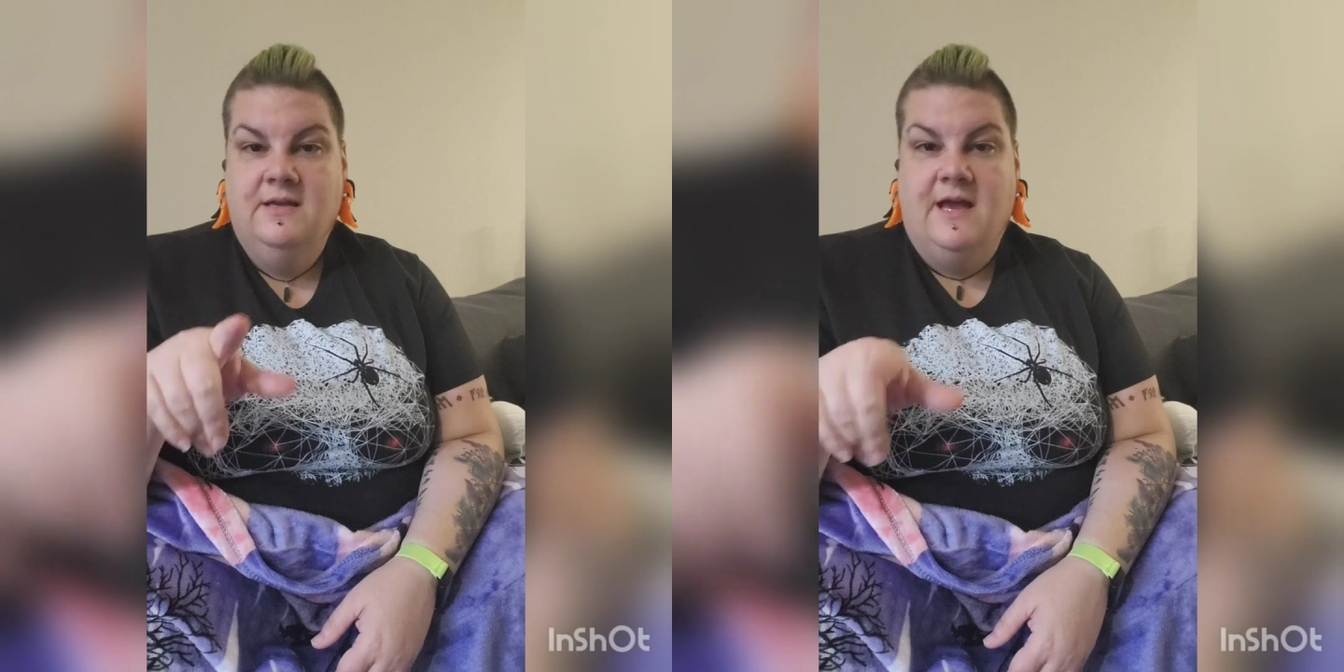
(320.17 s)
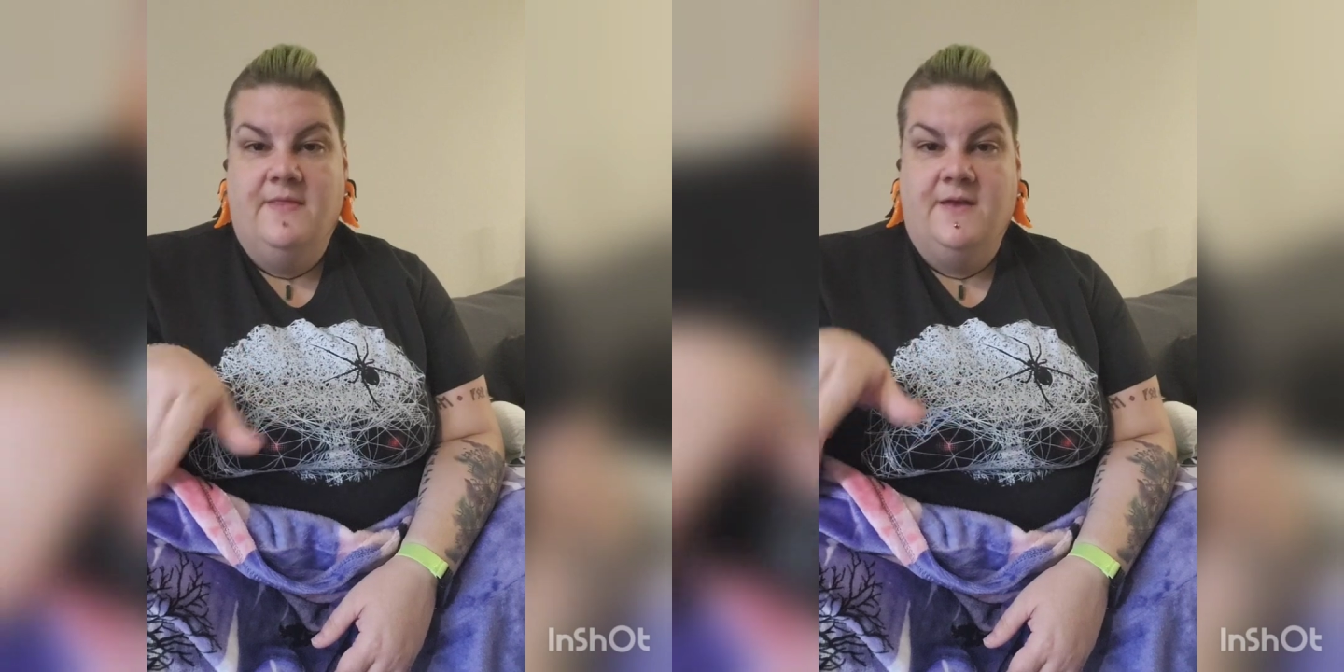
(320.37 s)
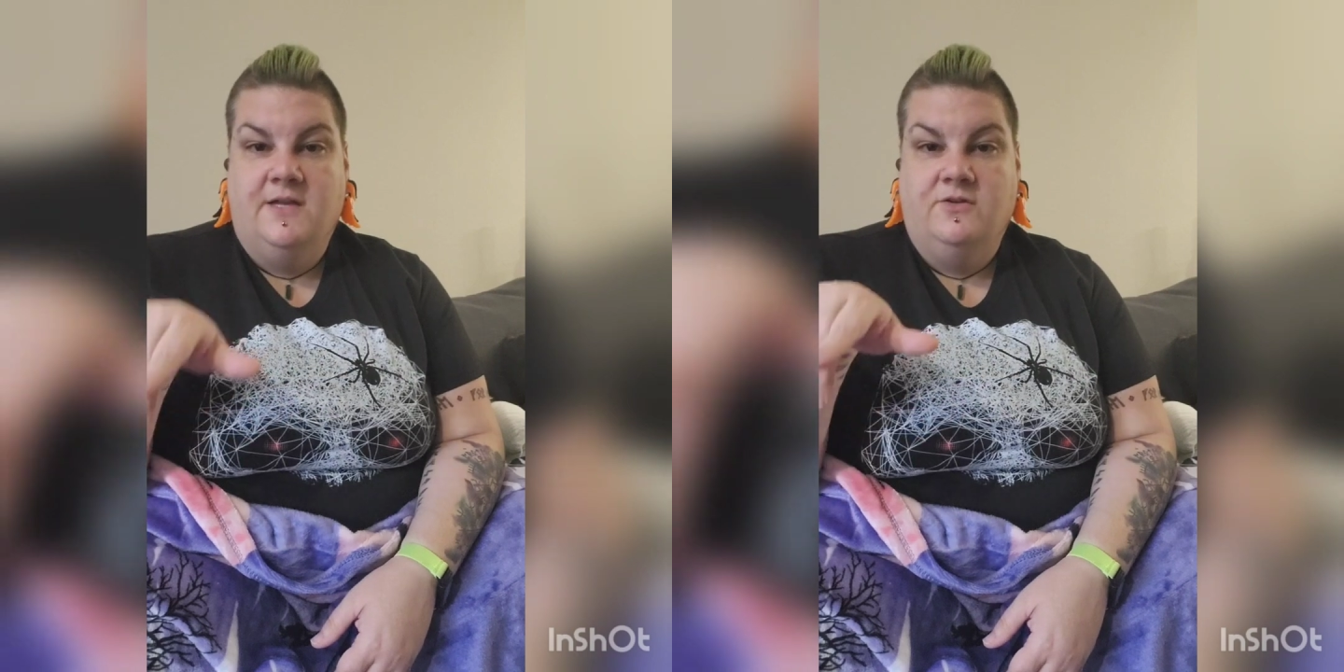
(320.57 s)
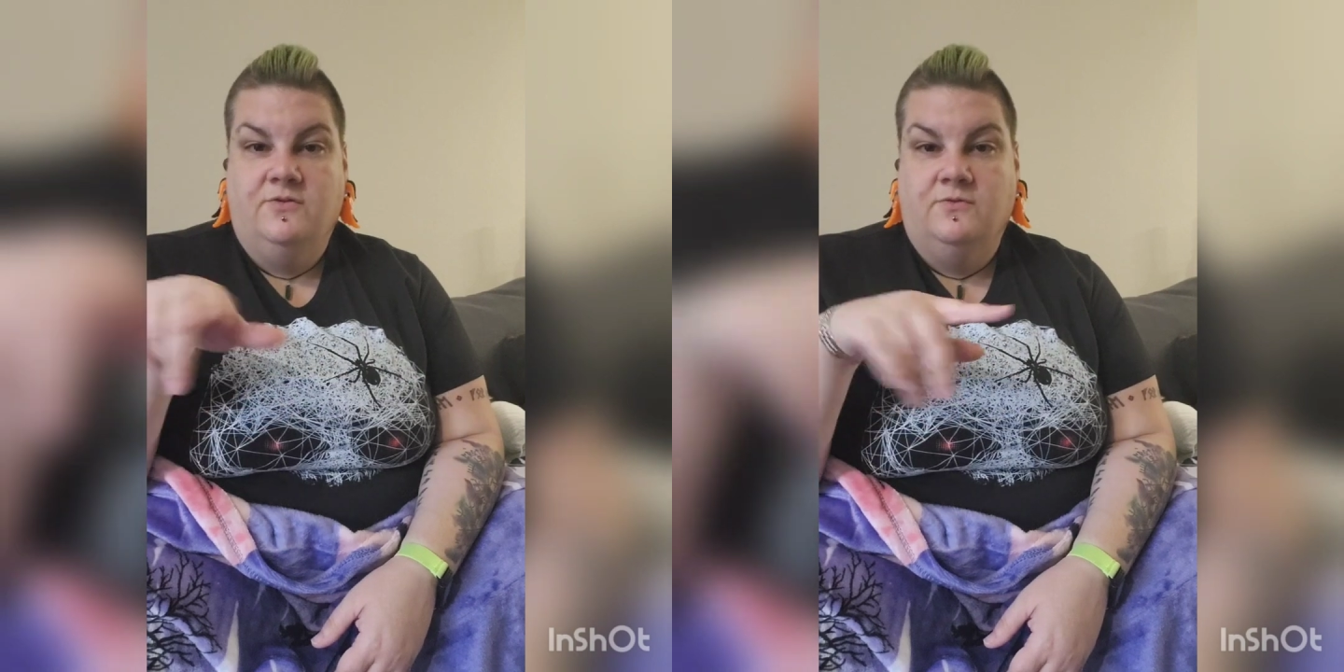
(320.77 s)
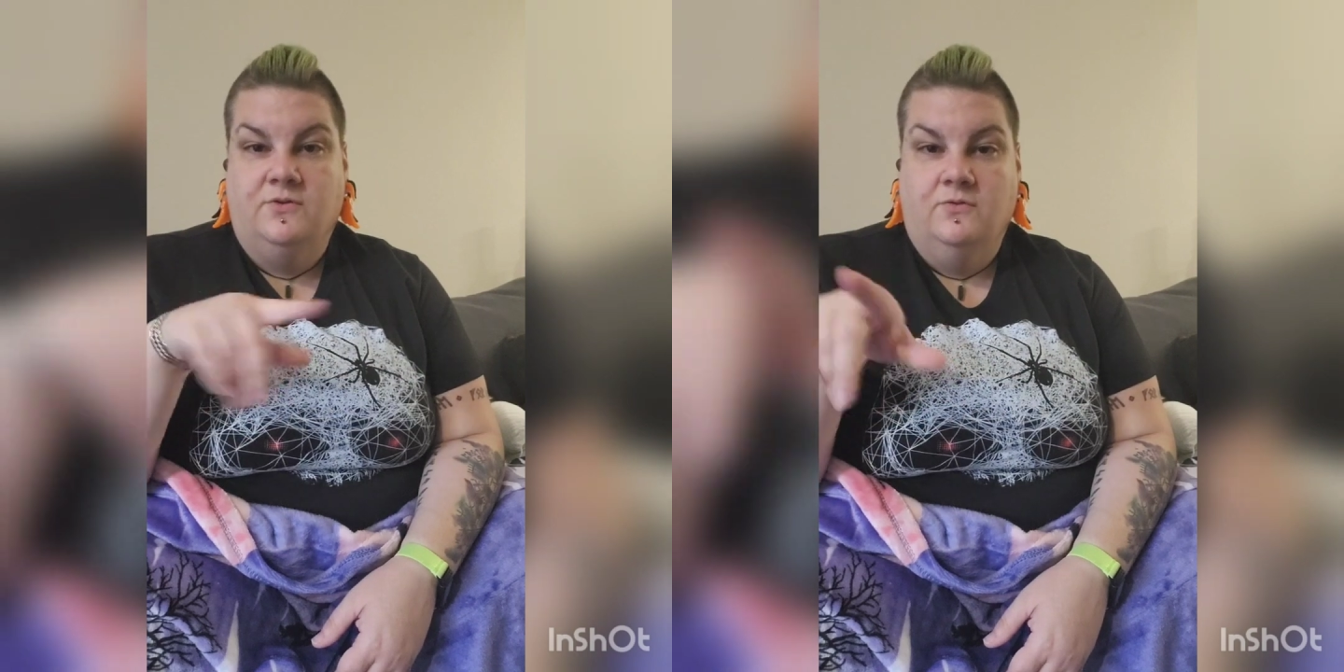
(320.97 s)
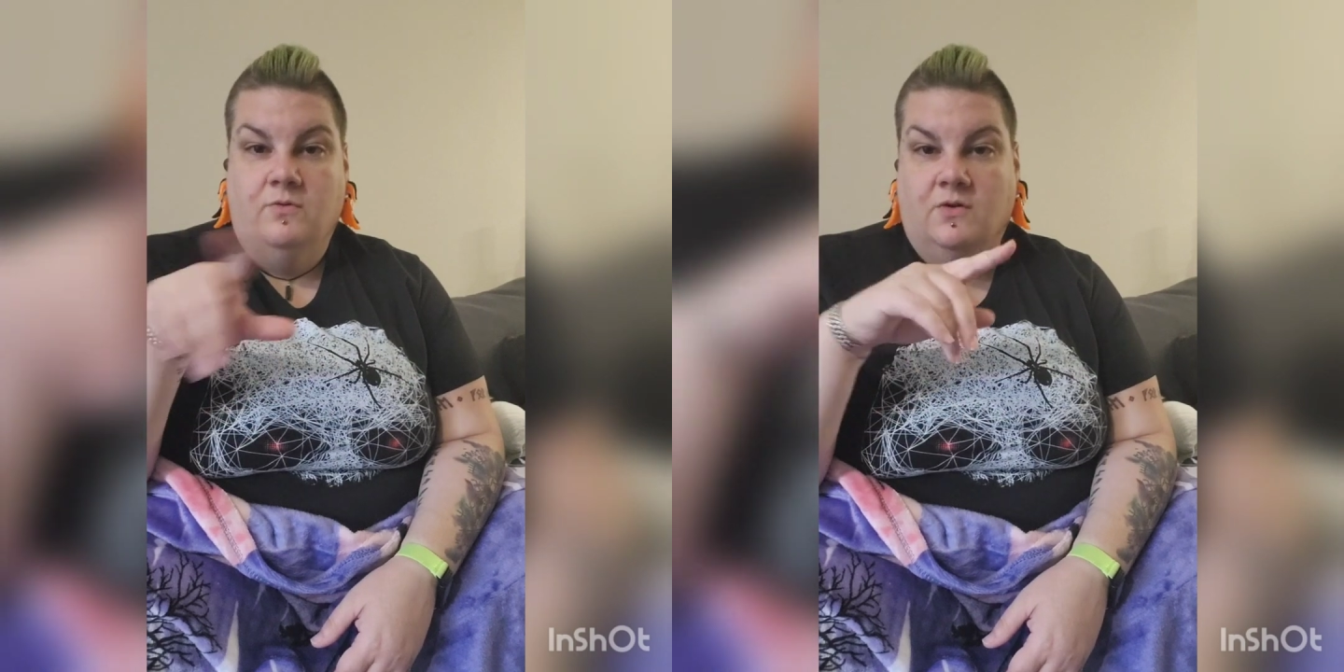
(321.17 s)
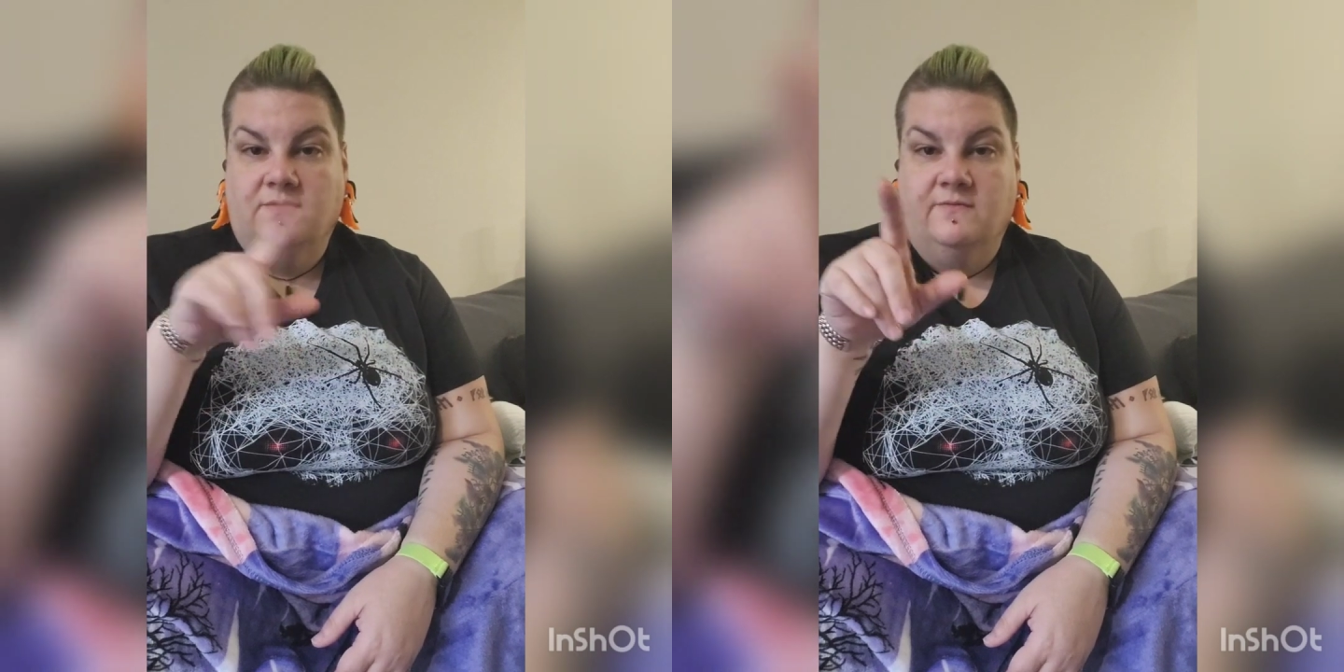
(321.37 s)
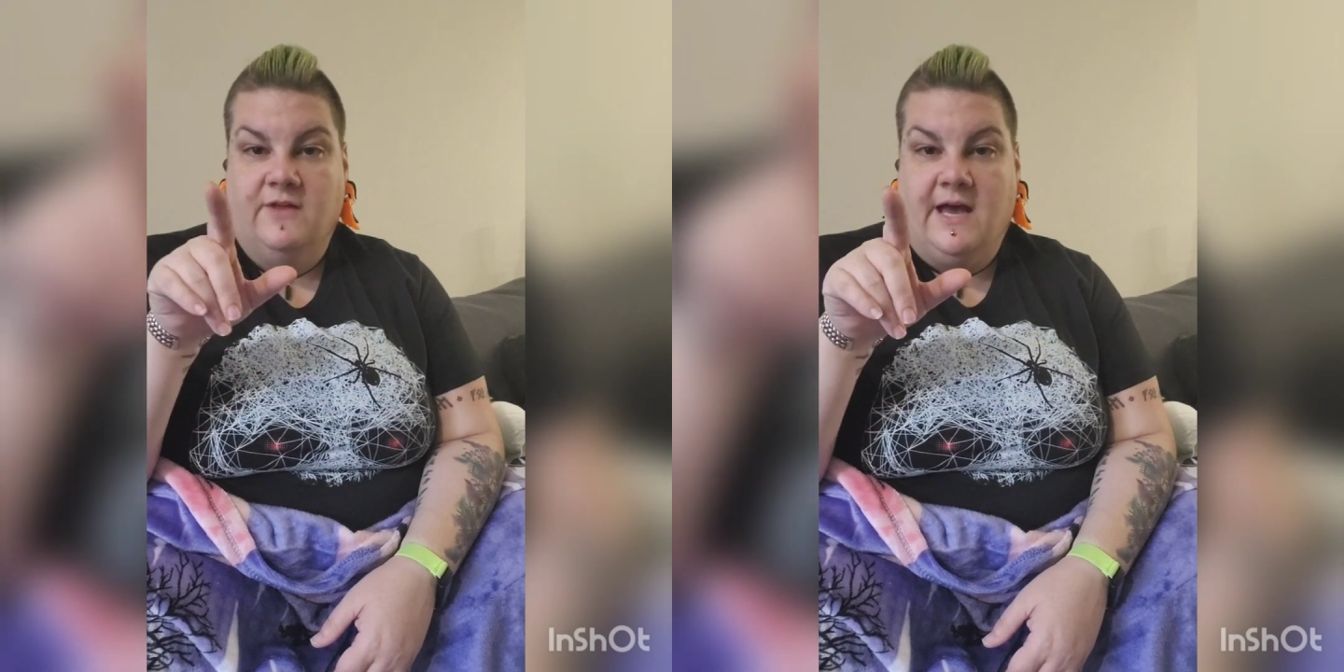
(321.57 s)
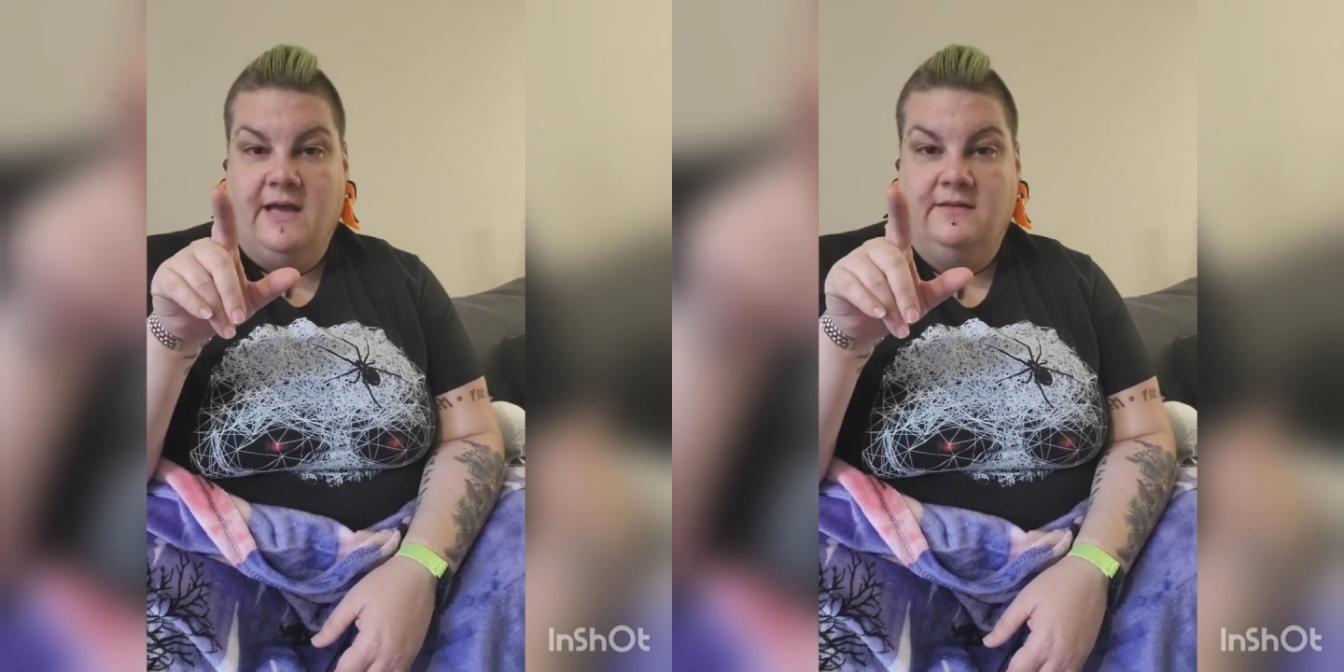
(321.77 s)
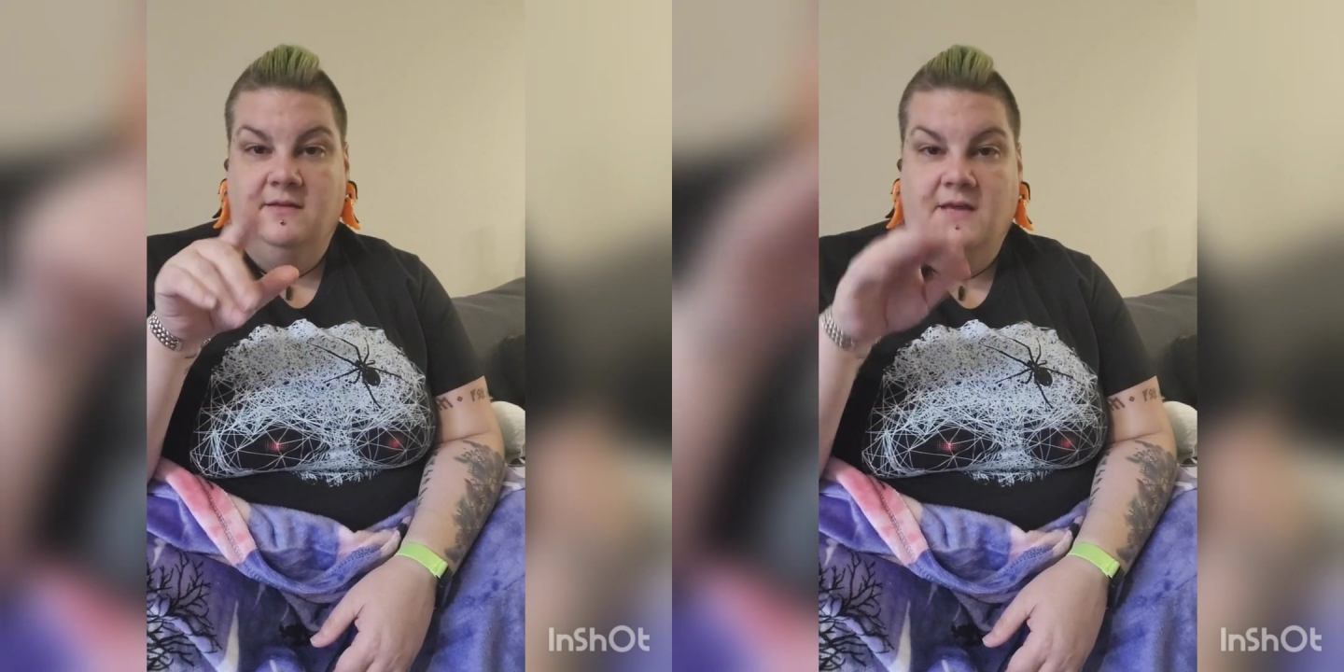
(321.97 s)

and then you do 2 rows of that,